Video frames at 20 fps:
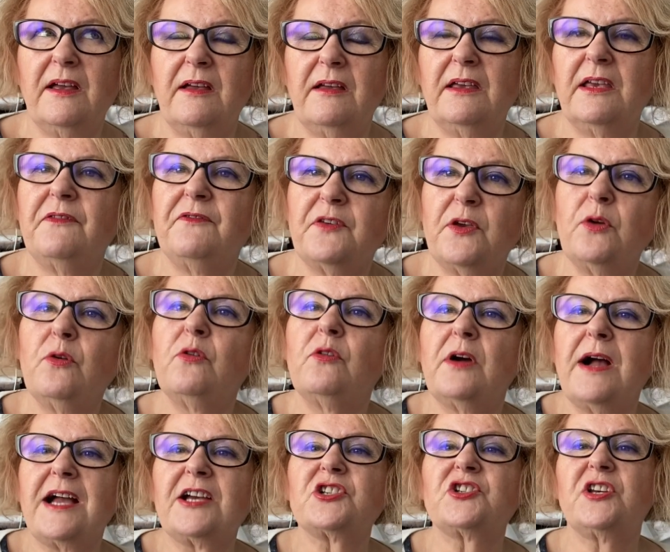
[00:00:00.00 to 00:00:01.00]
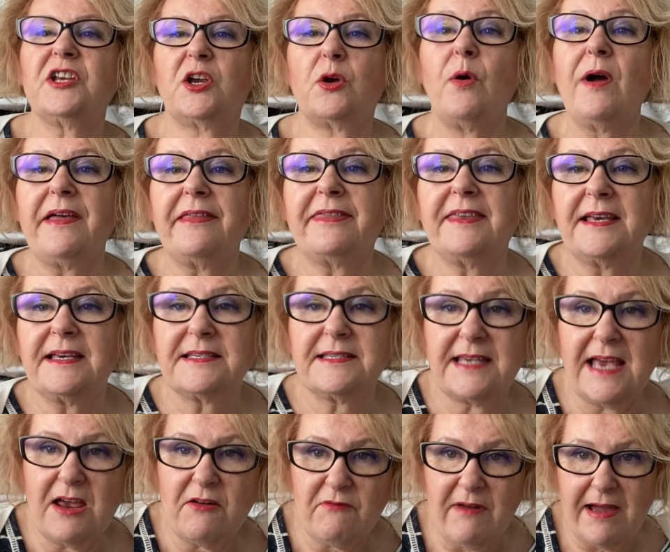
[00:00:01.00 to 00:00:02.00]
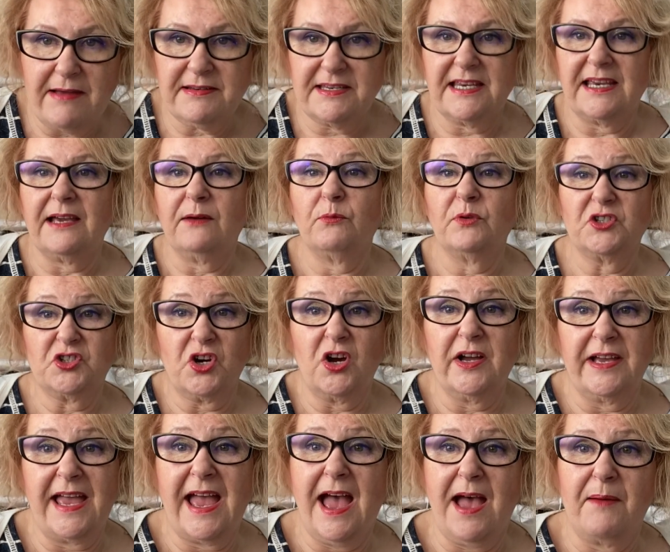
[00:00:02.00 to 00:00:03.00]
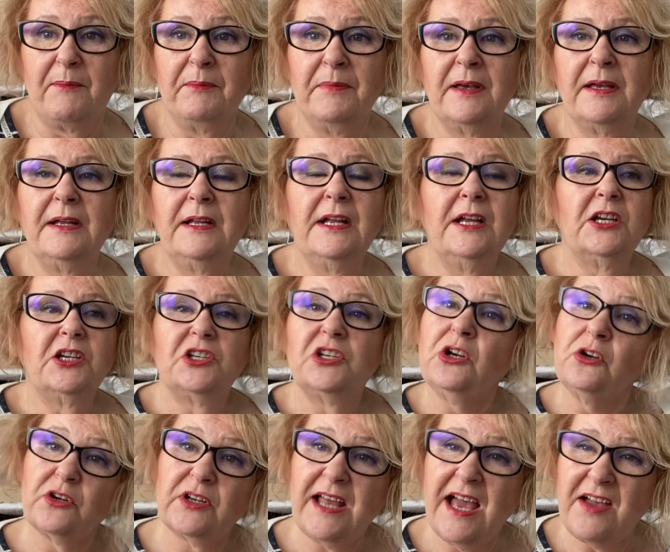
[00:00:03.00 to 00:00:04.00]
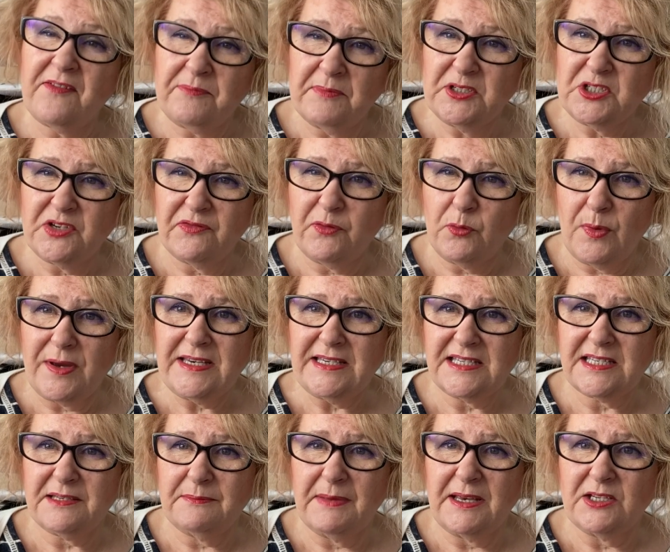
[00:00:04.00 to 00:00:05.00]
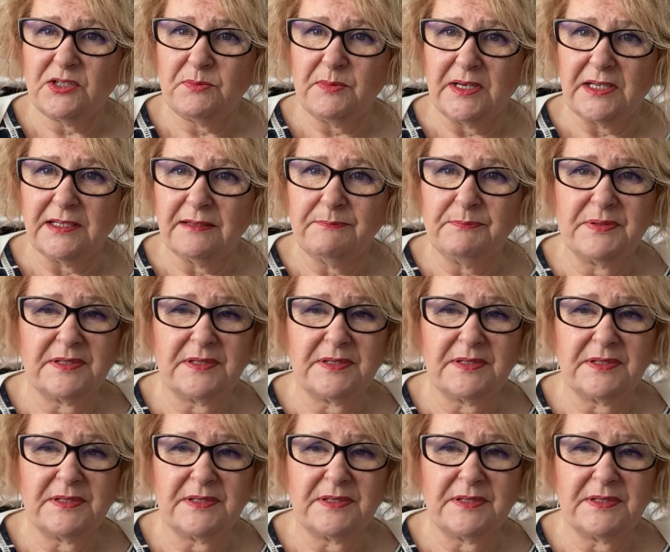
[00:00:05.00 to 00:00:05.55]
If you're actually quite thick set round here, which I am, you're not going to have much of a waist measurement.